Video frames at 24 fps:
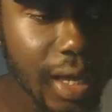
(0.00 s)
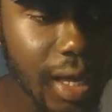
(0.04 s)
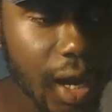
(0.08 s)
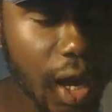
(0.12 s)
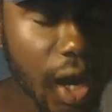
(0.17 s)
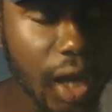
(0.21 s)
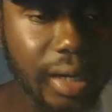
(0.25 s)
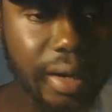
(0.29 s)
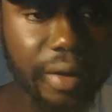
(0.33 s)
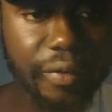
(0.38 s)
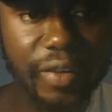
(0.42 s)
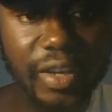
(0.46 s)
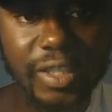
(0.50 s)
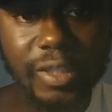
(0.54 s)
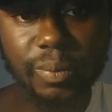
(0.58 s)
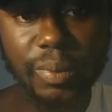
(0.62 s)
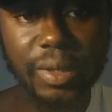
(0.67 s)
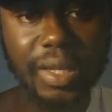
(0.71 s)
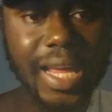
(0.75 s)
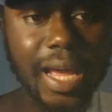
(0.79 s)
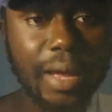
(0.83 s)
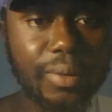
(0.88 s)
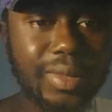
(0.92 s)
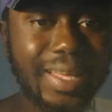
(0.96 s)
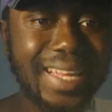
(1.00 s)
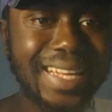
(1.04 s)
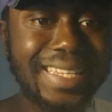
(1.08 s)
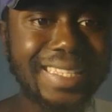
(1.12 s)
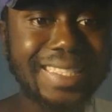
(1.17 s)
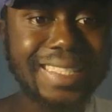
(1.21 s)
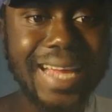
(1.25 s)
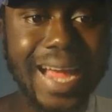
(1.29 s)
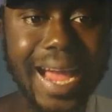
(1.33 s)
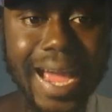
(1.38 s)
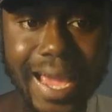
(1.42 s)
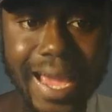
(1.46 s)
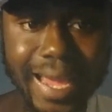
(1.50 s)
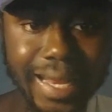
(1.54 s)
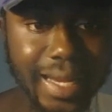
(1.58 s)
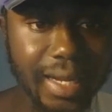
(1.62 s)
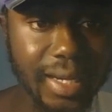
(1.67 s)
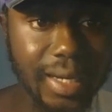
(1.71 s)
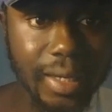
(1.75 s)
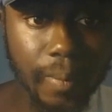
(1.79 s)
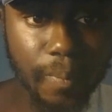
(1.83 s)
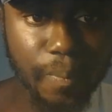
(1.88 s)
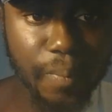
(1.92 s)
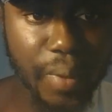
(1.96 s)
Our defense been out there dying. And
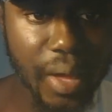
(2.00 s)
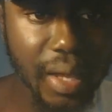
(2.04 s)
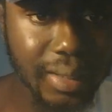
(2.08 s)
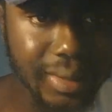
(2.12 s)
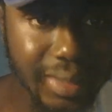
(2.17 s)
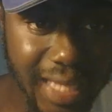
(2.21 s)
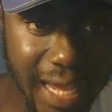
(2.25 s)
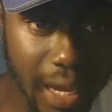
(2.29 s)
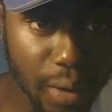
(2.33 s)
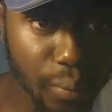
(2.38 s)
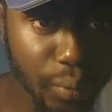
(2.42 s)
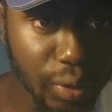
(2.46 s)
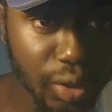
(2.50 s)
in the Big Ten,